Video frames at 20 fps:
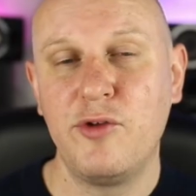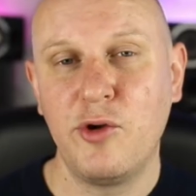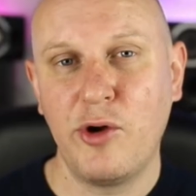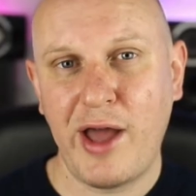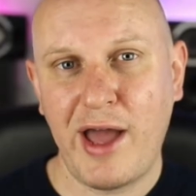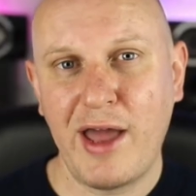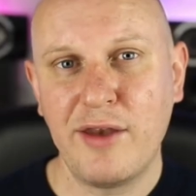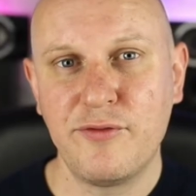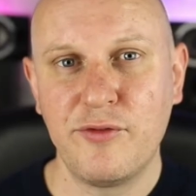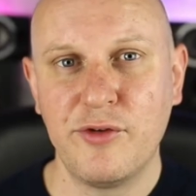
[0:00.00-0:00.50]

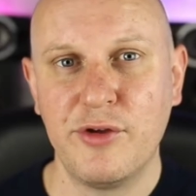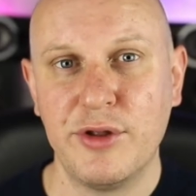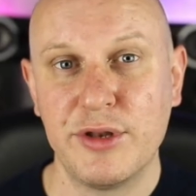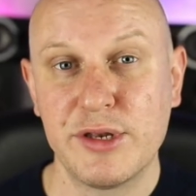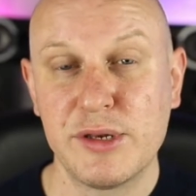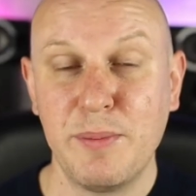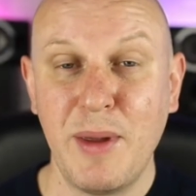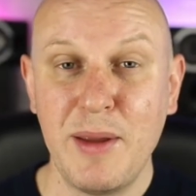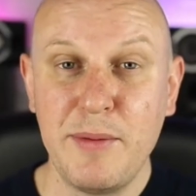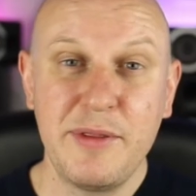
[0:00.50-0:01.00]
your
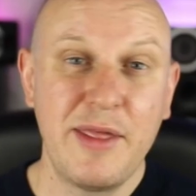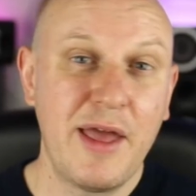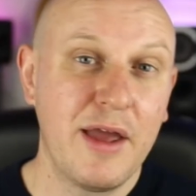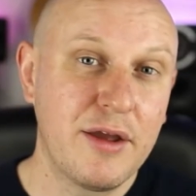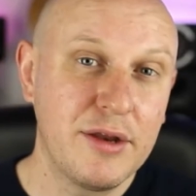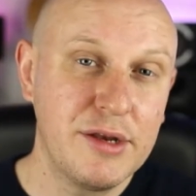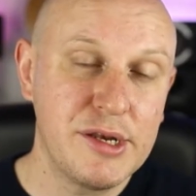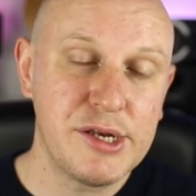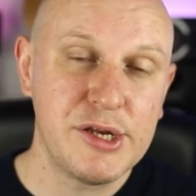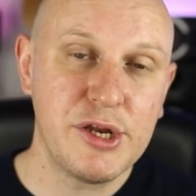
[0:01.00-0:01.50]
adverts. Maybe they're
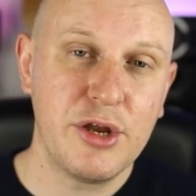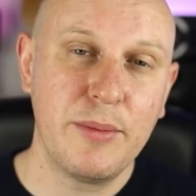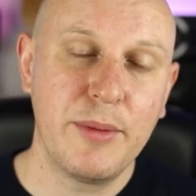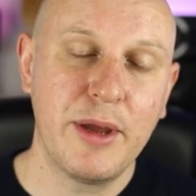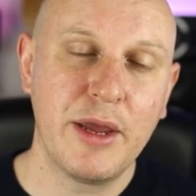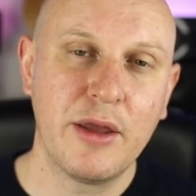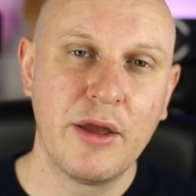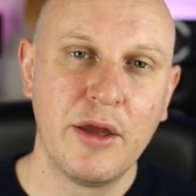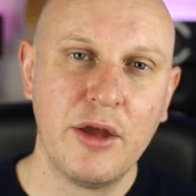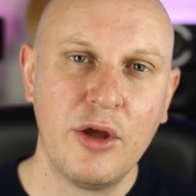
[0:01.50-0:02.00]

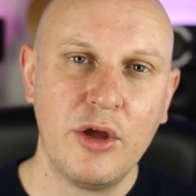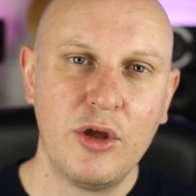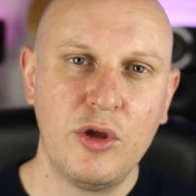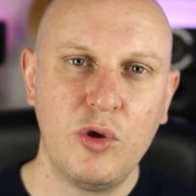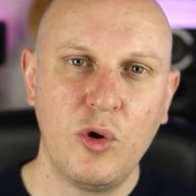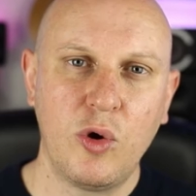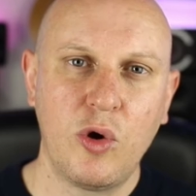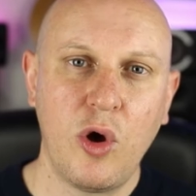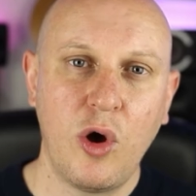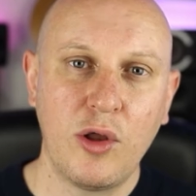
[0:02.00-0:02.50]
consuming
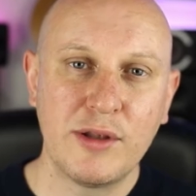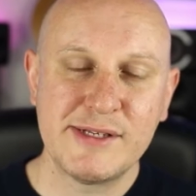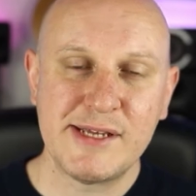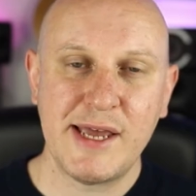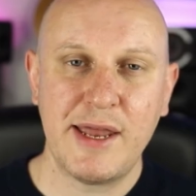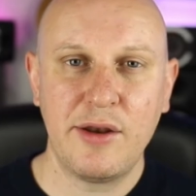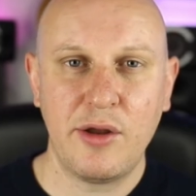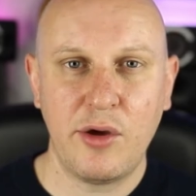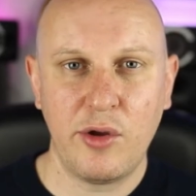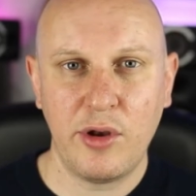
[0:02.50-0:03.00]
your
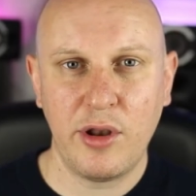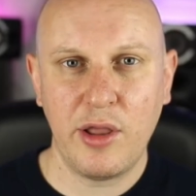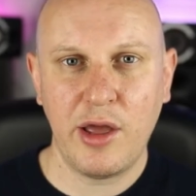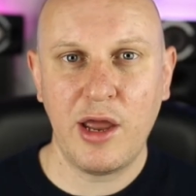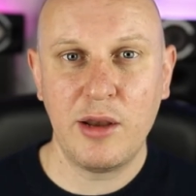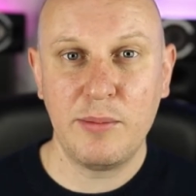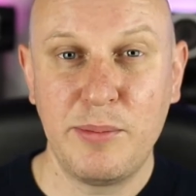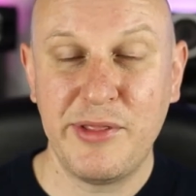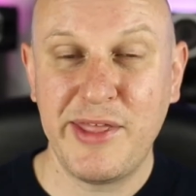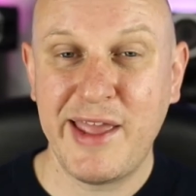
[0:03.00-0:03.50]
content
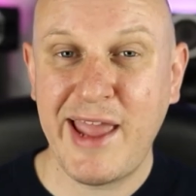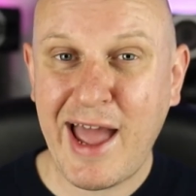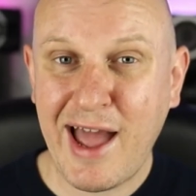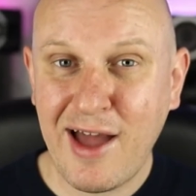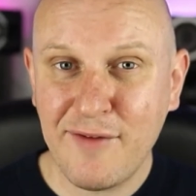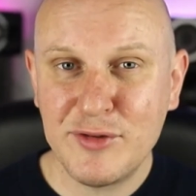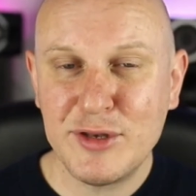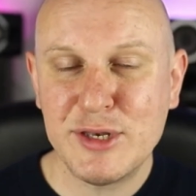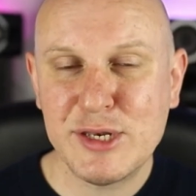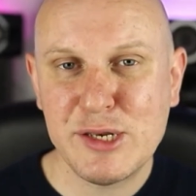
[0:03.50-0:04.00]
online, but they
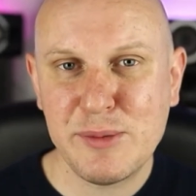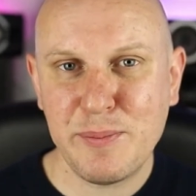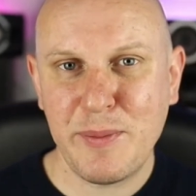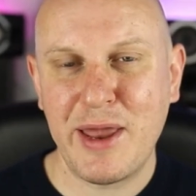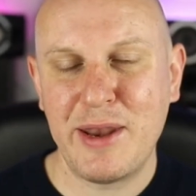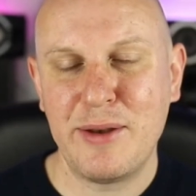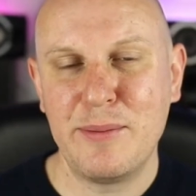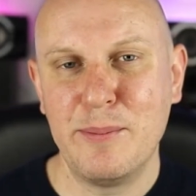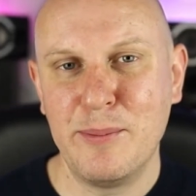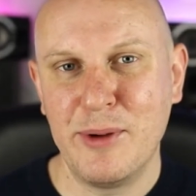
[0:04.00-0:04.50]
haven't
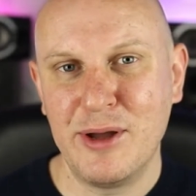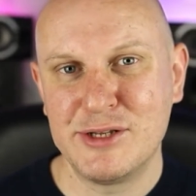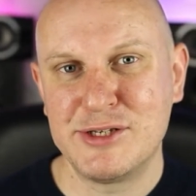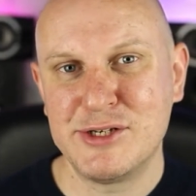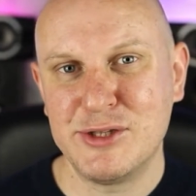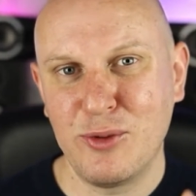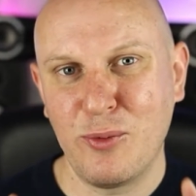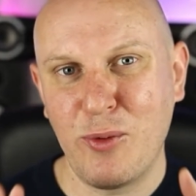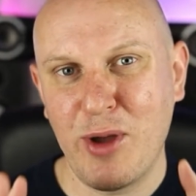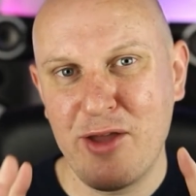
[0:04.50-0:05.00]
spent much
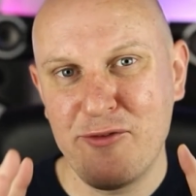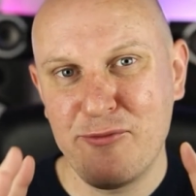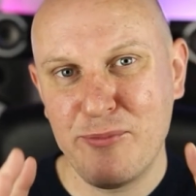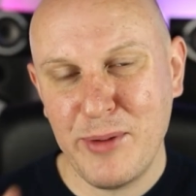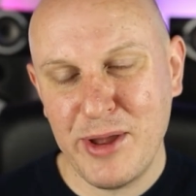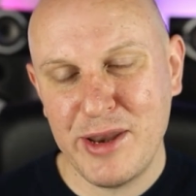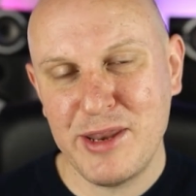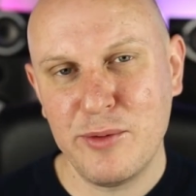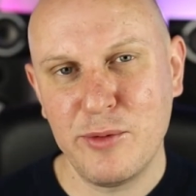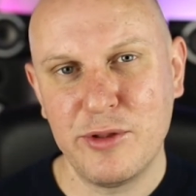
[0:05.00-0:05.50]
in the way of
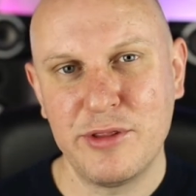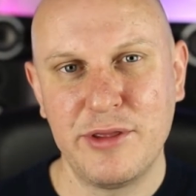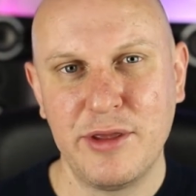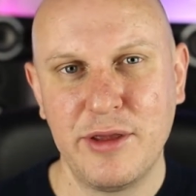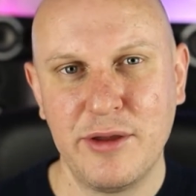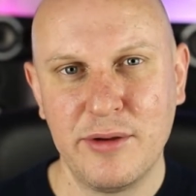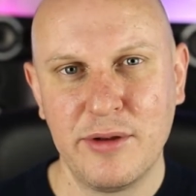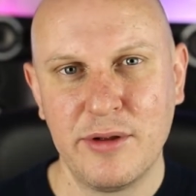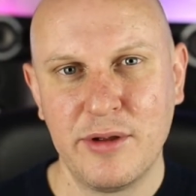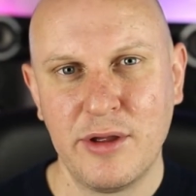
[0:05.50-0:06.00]
money with you.